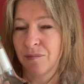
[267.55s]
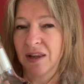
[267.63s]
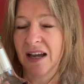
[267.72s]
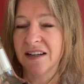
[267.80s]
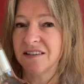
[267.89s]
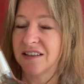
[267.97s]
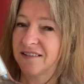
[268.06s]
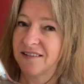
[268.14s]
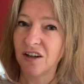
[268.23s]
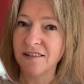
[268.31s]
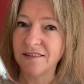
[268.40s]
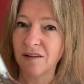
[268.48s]
and it
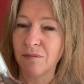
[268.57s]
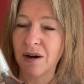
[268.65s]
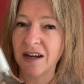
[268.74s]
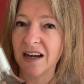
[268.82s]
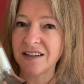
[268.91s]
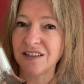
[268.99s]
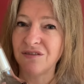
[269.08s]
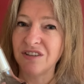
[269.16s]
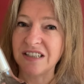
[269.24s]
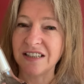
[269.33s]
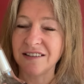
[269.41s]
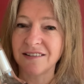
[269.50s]
stirs up my
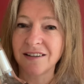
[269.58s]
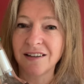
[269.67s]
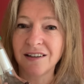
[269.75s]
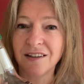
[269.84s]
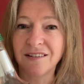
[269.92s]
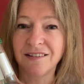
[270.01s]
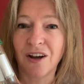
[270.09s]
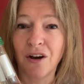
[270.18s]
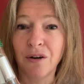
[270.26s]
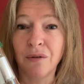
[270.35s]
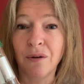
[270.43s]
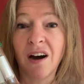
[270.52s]
activities
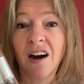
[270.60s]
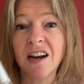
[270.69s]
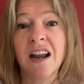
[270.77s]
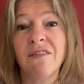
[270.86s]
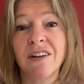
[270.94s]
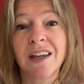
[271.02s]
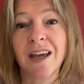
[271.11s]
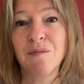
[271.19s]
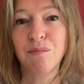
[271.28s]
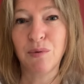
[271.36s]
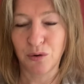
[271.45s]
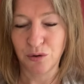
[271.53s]
so I never
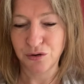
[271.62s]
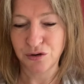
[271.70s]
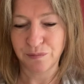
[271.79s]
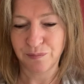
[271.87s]
get bored.